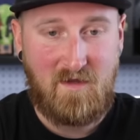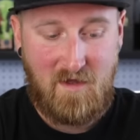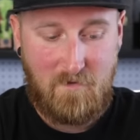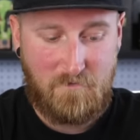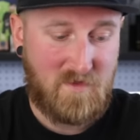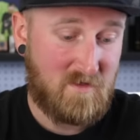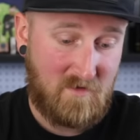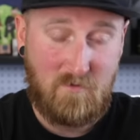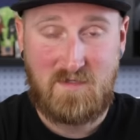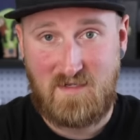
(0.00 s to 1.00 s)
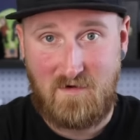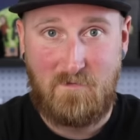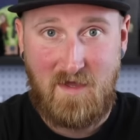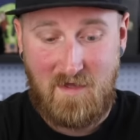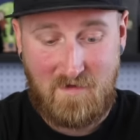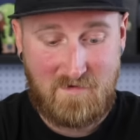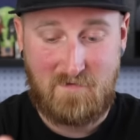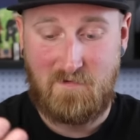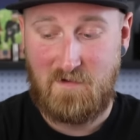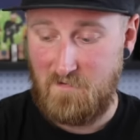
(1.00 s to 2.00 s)
time until we started making
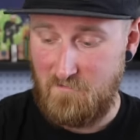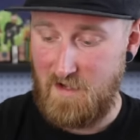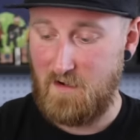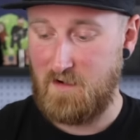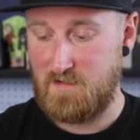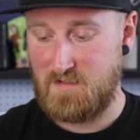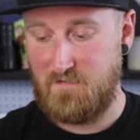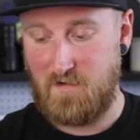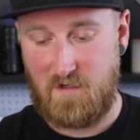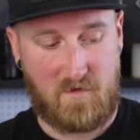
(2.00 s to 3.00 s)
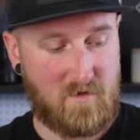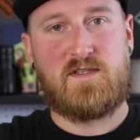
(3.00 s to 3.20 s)
some different variants of it.